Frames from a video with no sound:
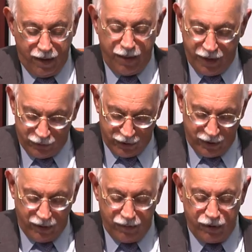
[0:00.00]
I
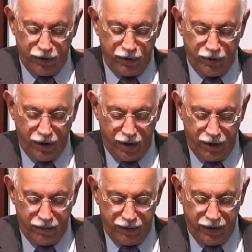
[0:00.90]
mentioned the,
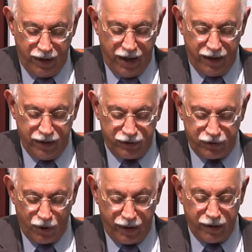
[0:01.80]
uh, the aid
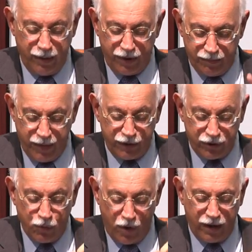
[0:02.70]
historian. Let me
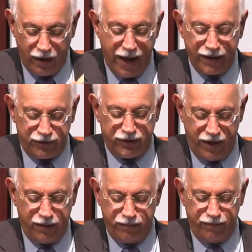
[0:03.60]
mention one last
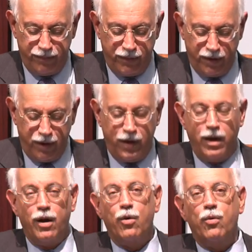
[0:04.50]
thing.
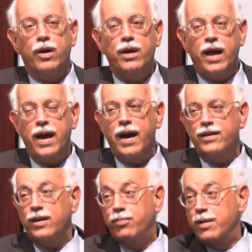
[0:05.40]
In
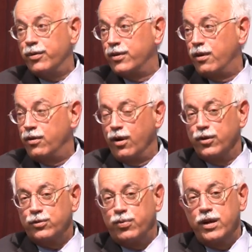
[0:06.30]
AID, people don't know
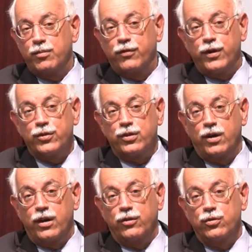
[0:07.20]
this. Peter
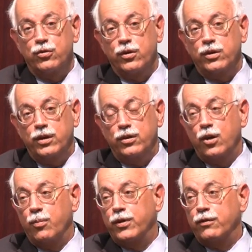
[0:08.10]
McPherson got it through during the
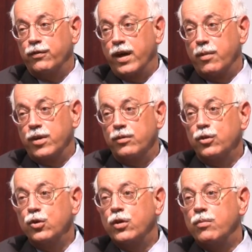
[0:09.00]
Ethiopian famine.
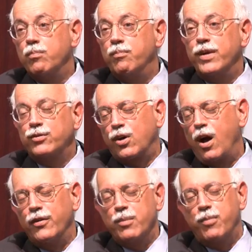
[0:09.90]
You can, it's
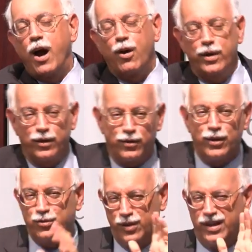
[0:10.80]
called a borrowing
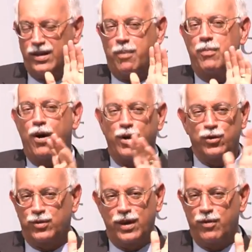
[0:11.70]
authority. It's really not borrowing
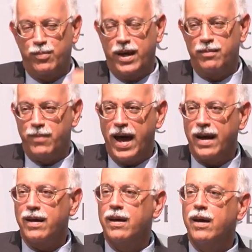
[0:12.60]
because we never pay it
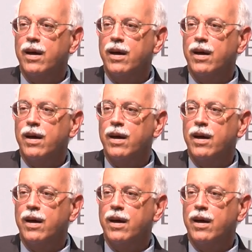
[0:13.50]
back.